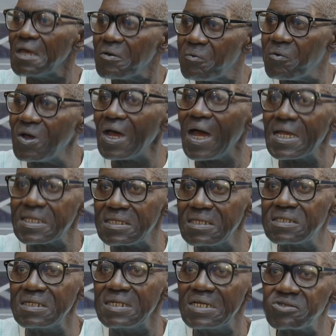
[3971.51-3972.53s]
What has
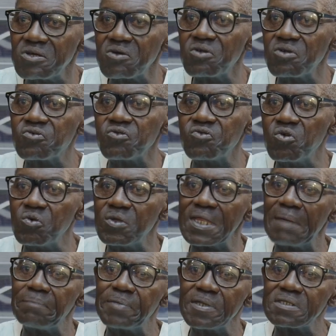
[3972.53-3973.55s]
this election got to do with
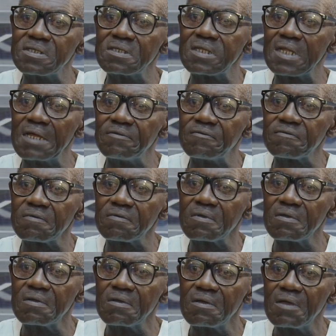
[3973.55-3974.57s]
that person's life?
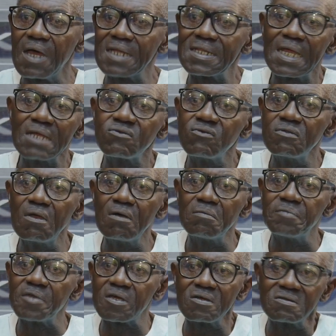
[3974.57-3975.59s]
I'd like to know,
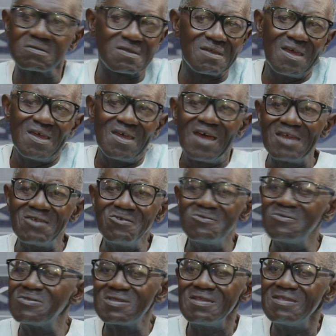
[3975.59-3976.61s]
because I
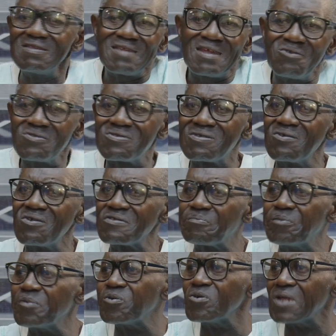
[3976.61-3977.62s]
don't see, these are not serious
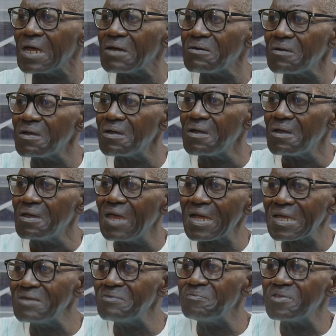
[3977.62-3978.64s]
people now. How
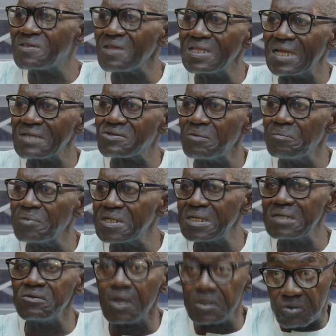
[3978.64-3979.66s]
can you be saying that somebody,
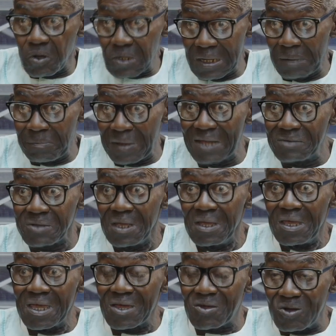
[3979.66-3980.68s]
you're talking about
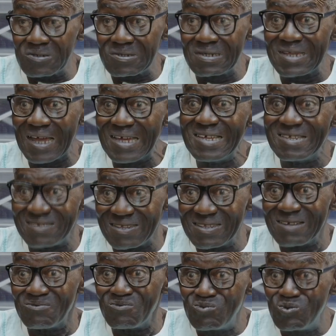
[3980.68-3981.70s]
a country that is in
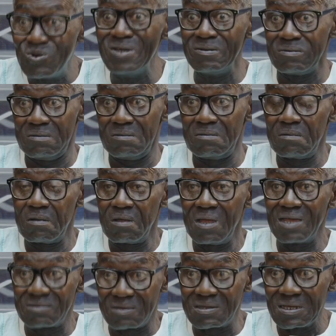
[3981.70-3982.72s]
a real
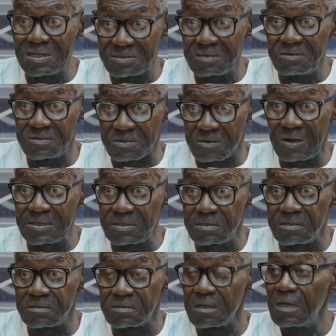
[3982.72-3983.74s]
existentialist
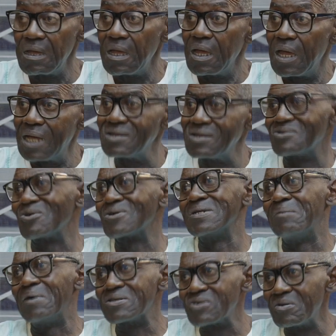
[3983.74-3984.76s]
crisis, and you're talking
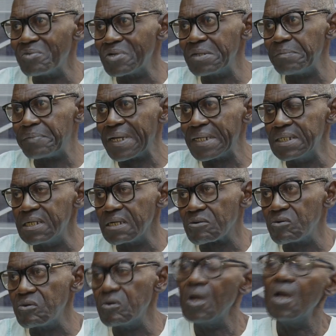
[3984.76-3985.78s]
about somebody planning a
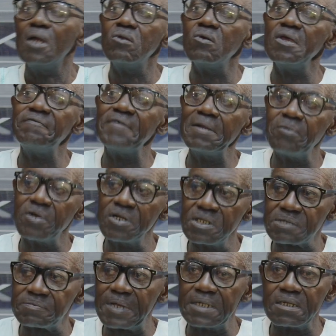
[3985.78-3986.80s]
coup? Look, if anybody
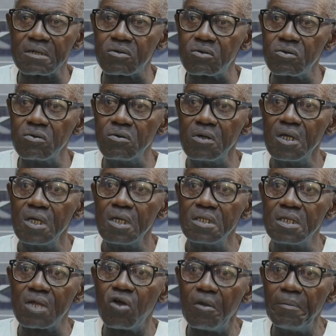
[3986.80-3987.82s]
is planning a coup,
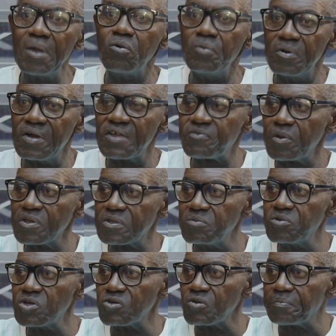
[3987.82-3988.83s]
the government will be responsible
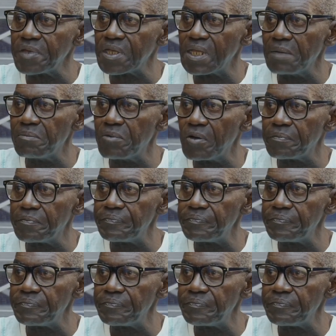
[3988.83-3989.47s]
not to pick them up.